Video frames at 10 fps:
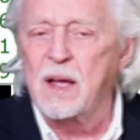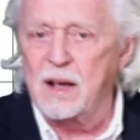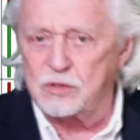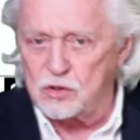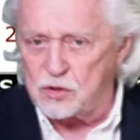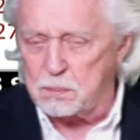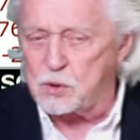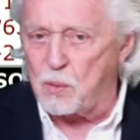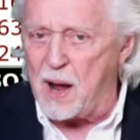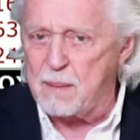as a
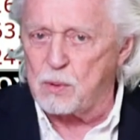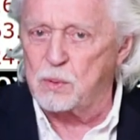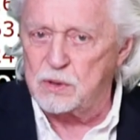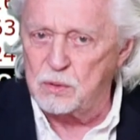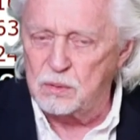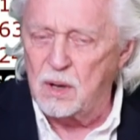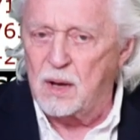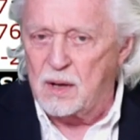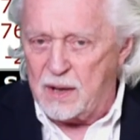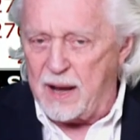subscriber, when you
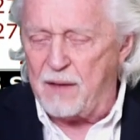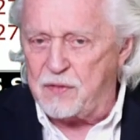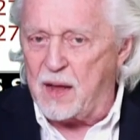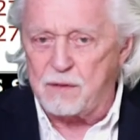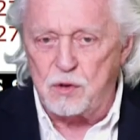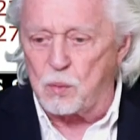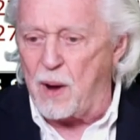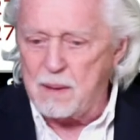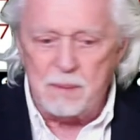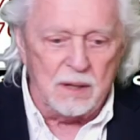get that, if you
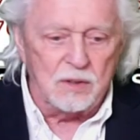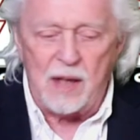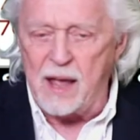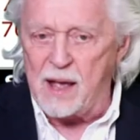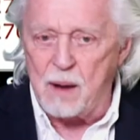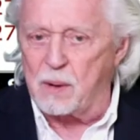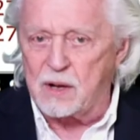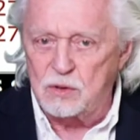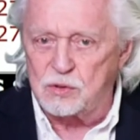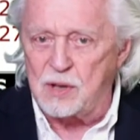write me and you, hey, Ira,
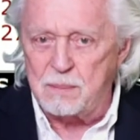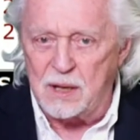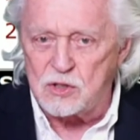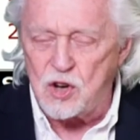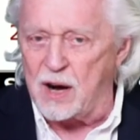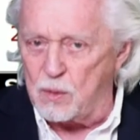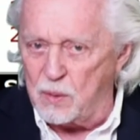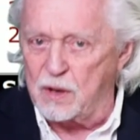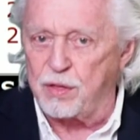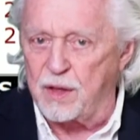can you send me a chart on
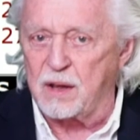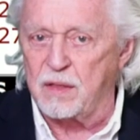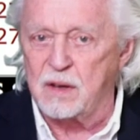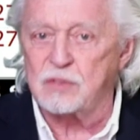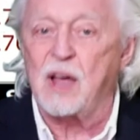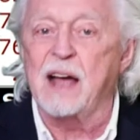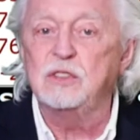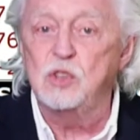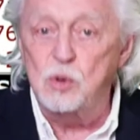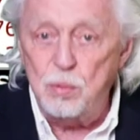what you think of this? I
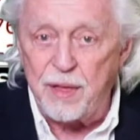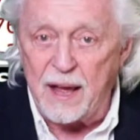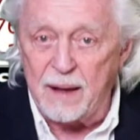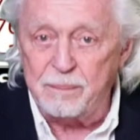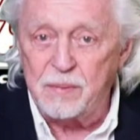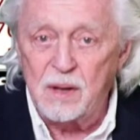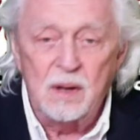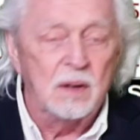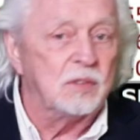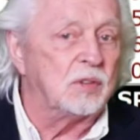do that.
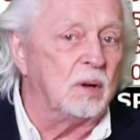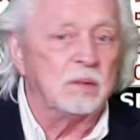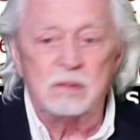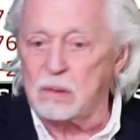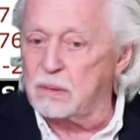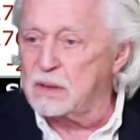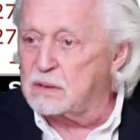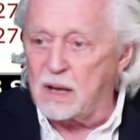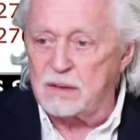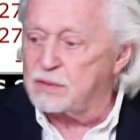So during the
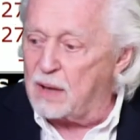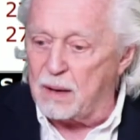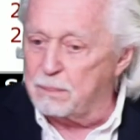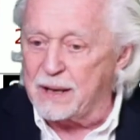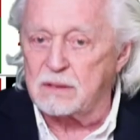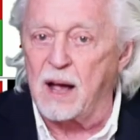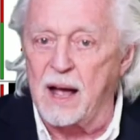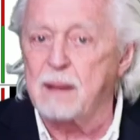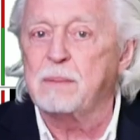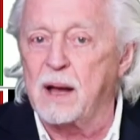days, I'll make
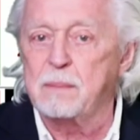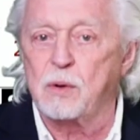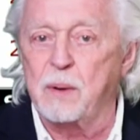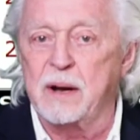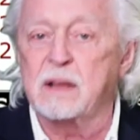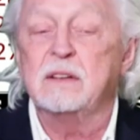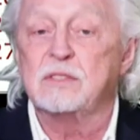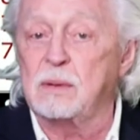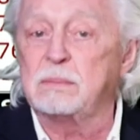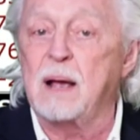time, I create it, and
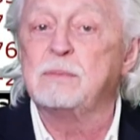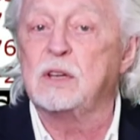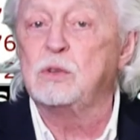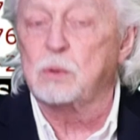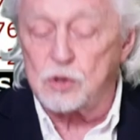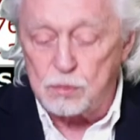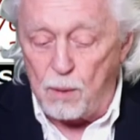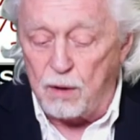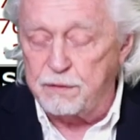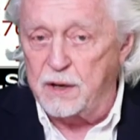sometimes I do a
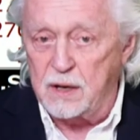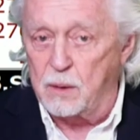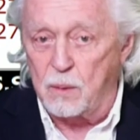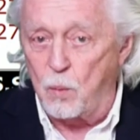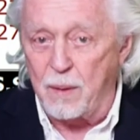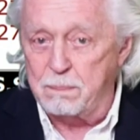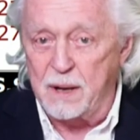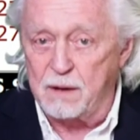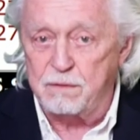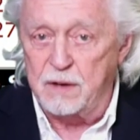small video, a
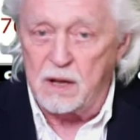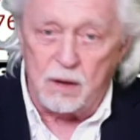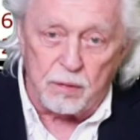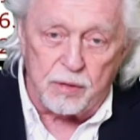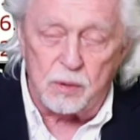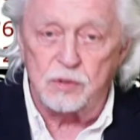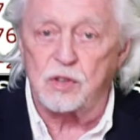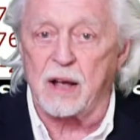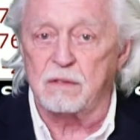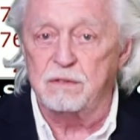1-minute video,
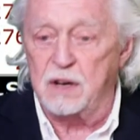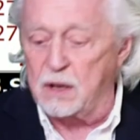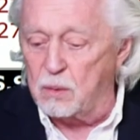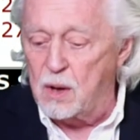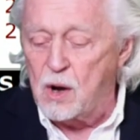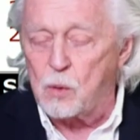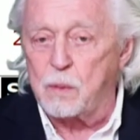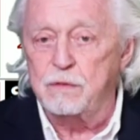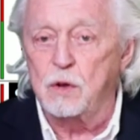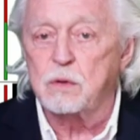30-second video,
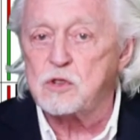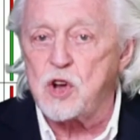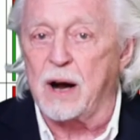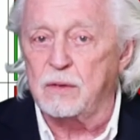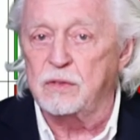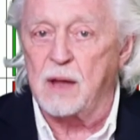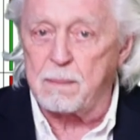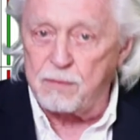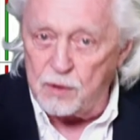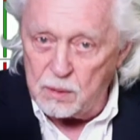review the chart in
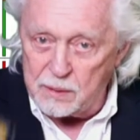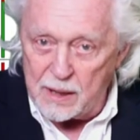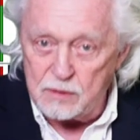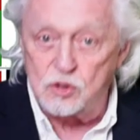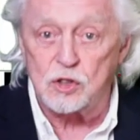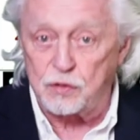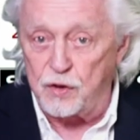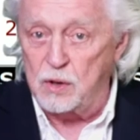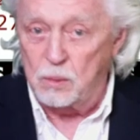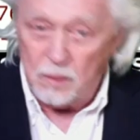depth for you, and just for
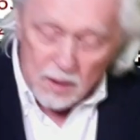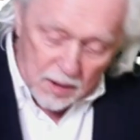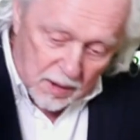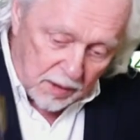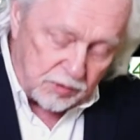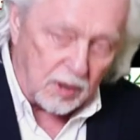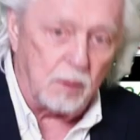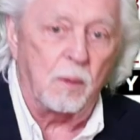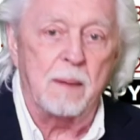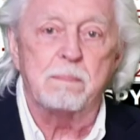you. I sent
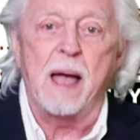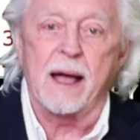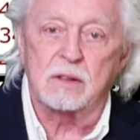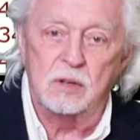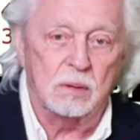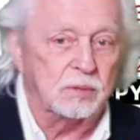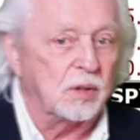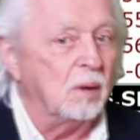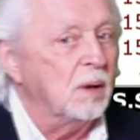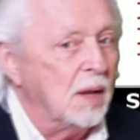it right back to you.
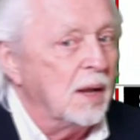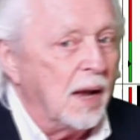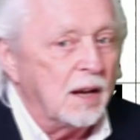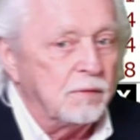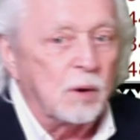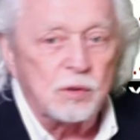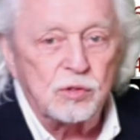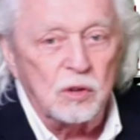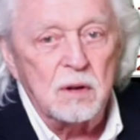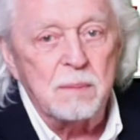So I devote a
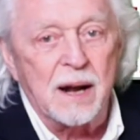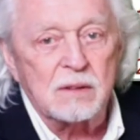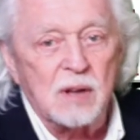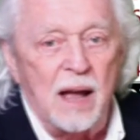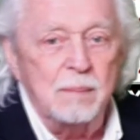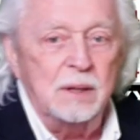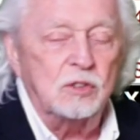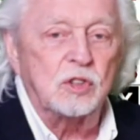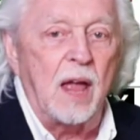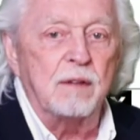certain amount of time
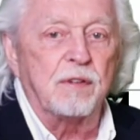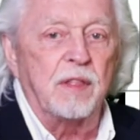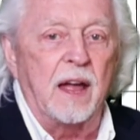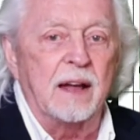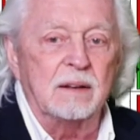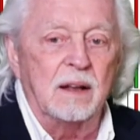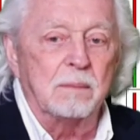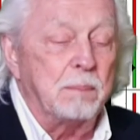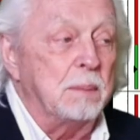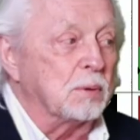each day for that,
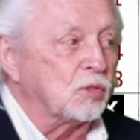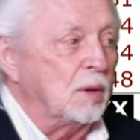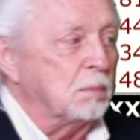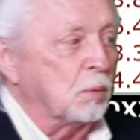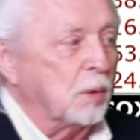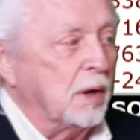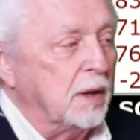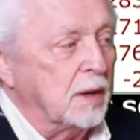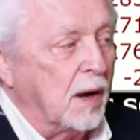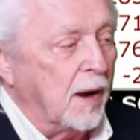and people seem to
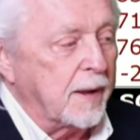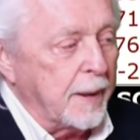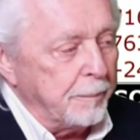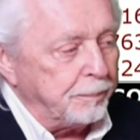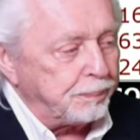really like it.